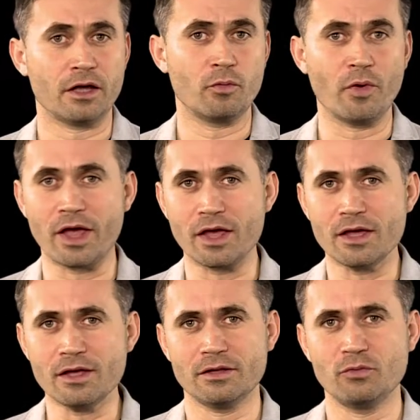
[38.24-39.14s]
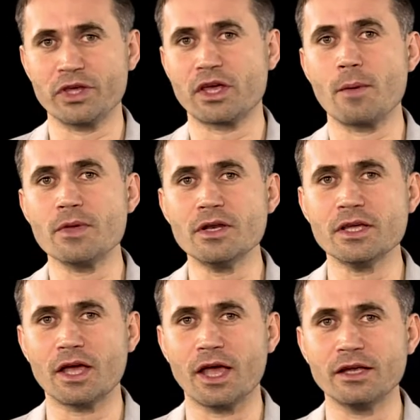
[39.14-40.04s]
way we
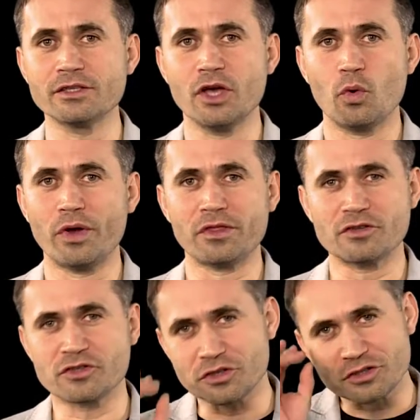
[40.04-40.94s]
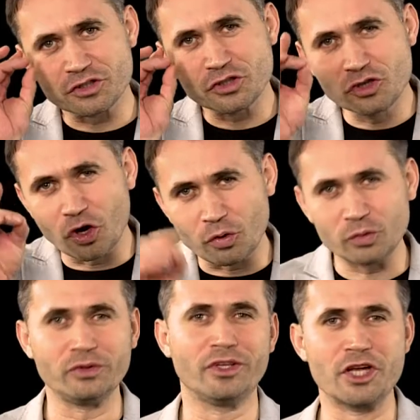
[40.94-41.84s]
communicate with certain
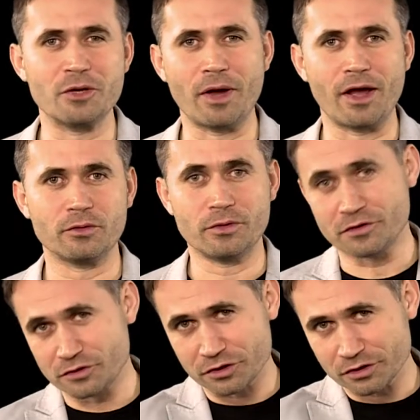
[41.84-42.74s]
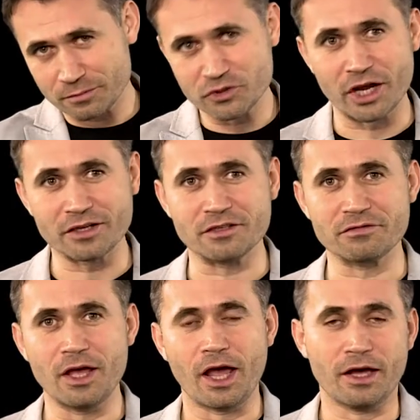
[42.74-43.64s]
goal in mind, with certain objective.
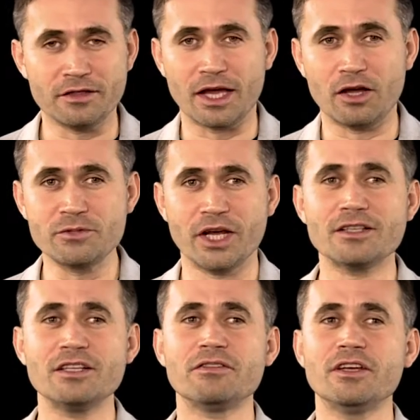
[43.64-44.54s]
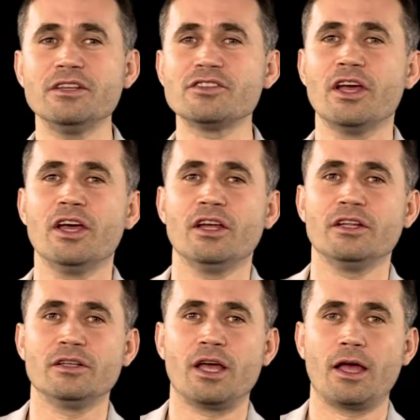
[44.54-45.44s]
And that objective is
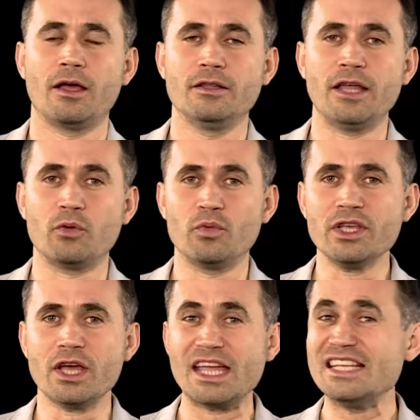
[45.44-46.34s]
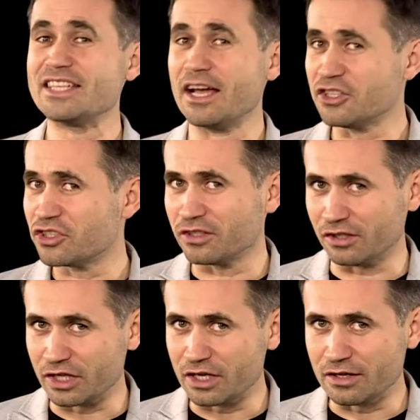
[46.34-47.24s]
that we
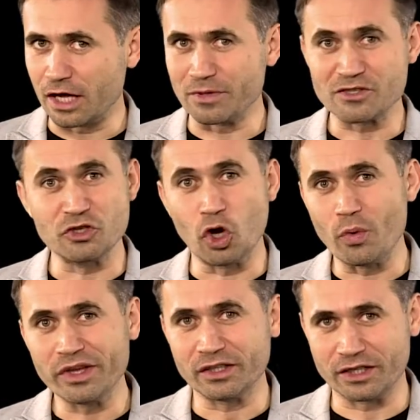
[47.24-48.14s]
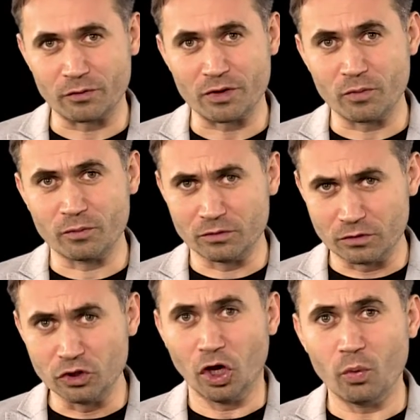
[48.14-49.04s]
intentionally, that means knowingly, that we
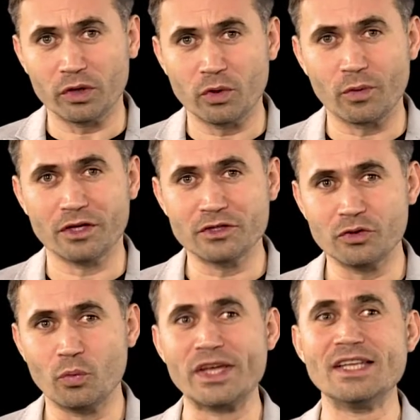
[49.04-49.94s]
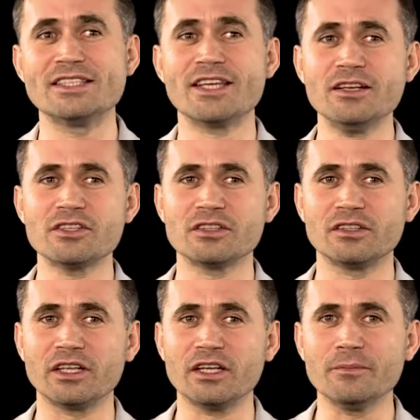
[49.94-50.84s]
know what we want to do, we
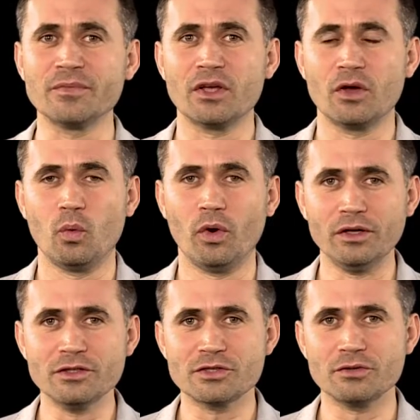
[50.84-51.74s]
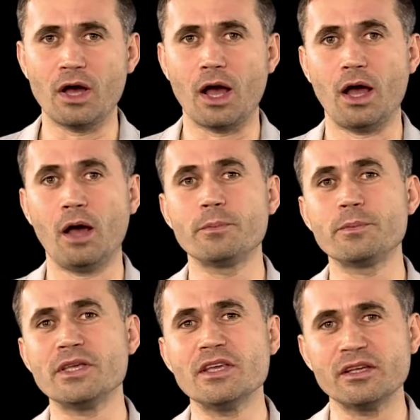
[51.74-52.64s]
intentionally want to
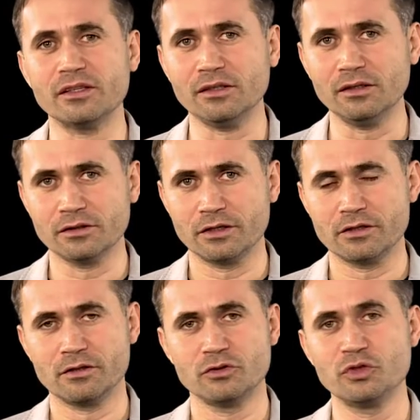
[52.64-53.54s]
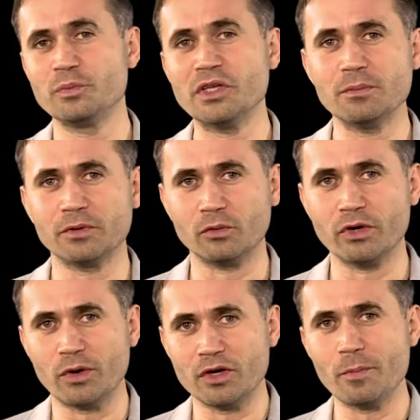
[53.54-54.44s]
appeal to people.
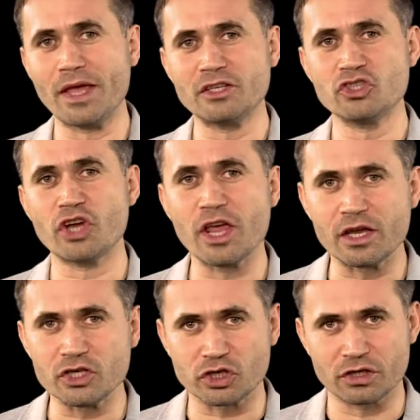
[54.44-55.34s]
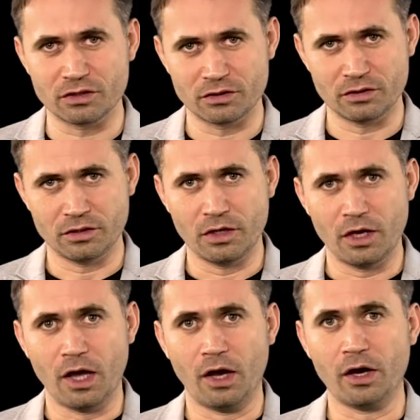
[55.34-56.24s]
We want to make change
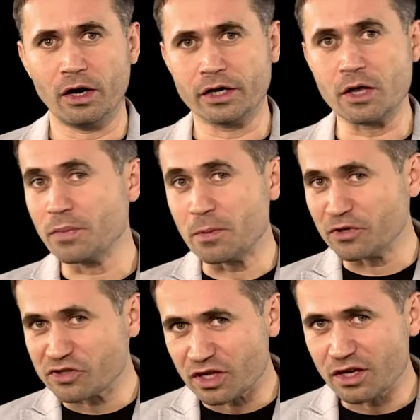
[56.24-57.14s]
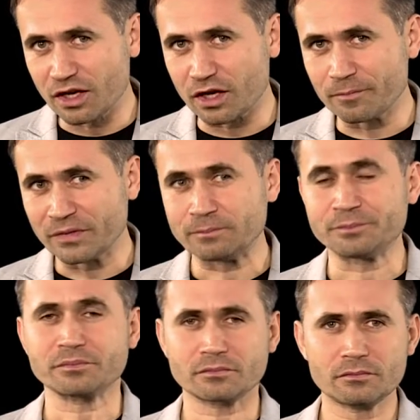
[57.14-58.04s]
in people's thinking.
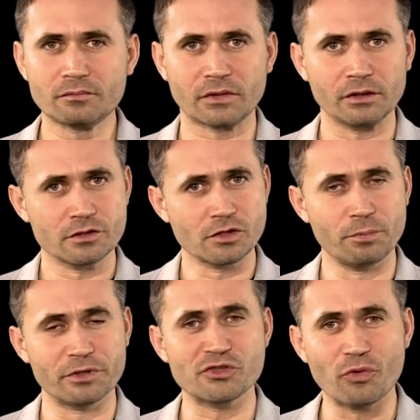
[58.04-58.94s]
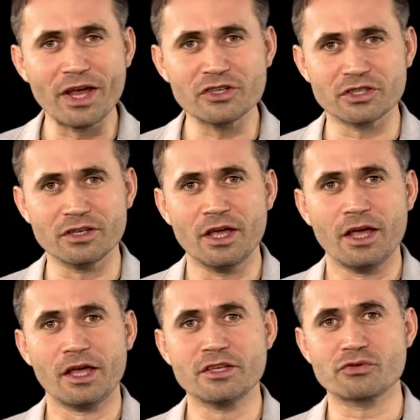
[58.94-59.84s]
So persuasion
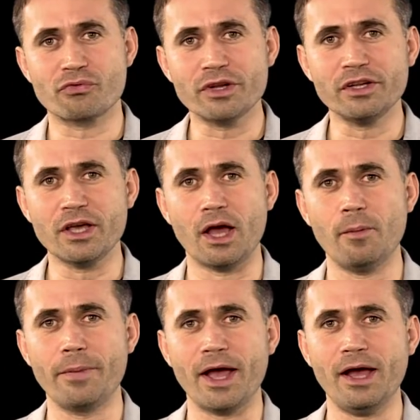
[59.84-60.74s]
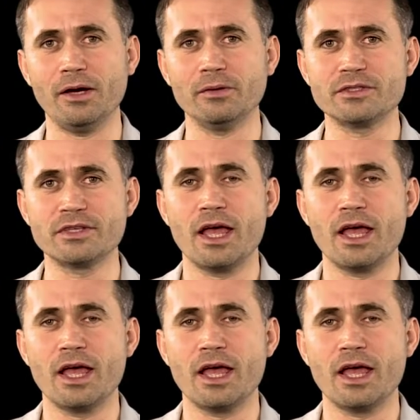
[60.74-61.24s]
is really about